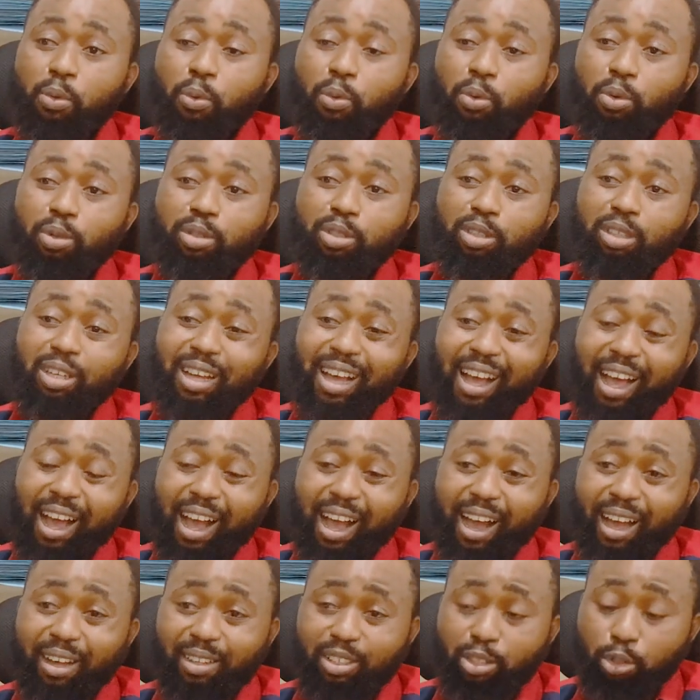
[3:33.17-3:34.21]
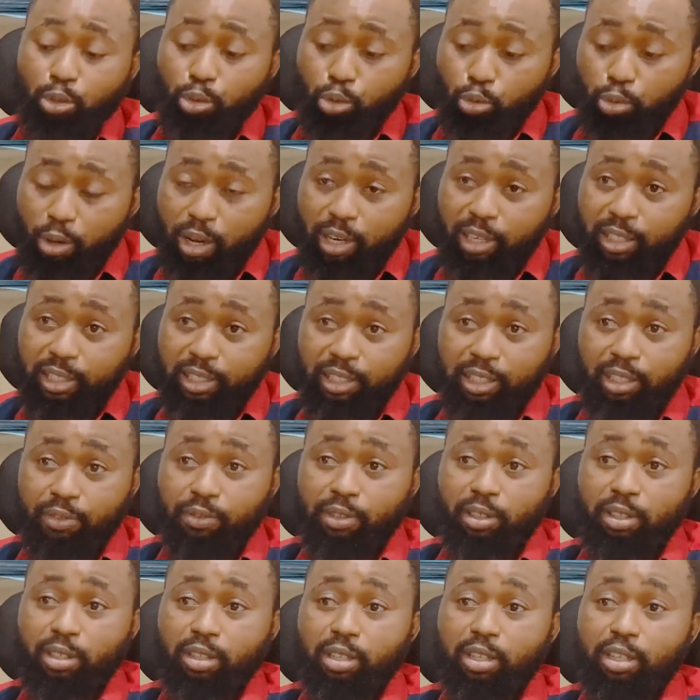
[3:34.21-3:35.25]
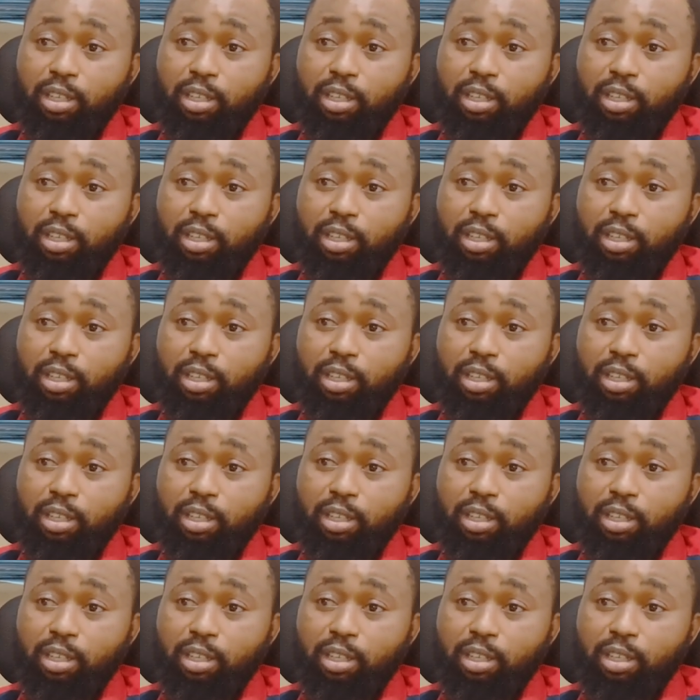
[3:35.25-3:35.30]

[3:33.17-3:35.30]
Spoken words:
was actually given,